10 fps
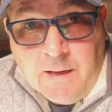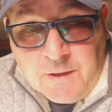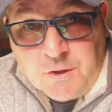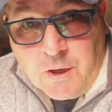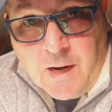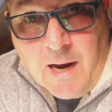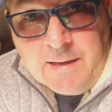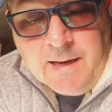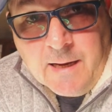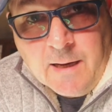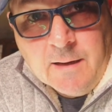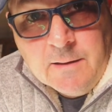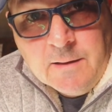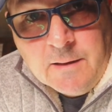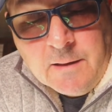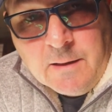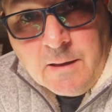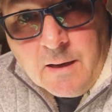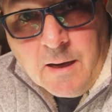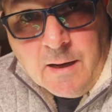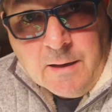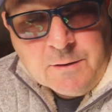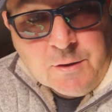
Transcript: It is a good idea uh,